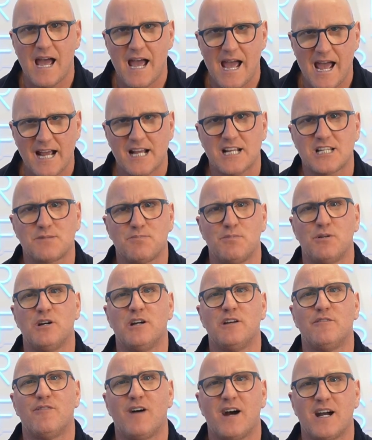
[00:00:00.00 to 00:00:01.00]
expert
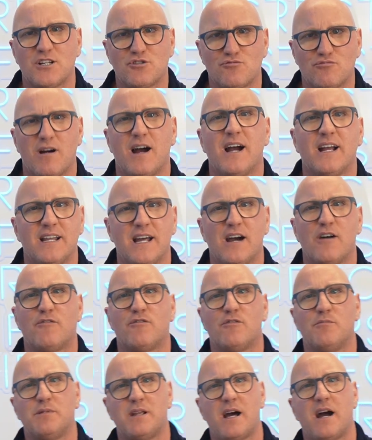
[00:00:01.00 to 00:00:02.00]
advice right now
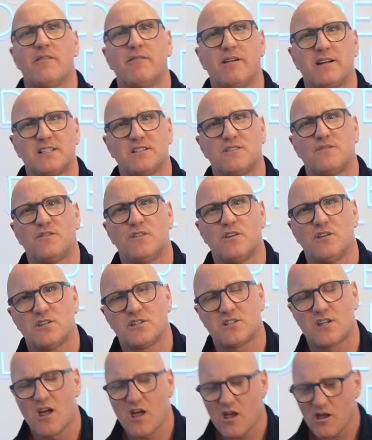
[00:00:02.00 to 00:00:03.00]
from Director
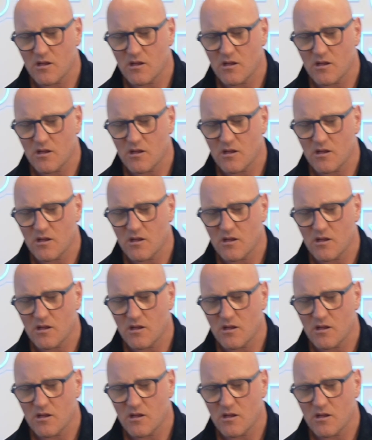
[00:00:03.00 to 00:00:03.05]
First.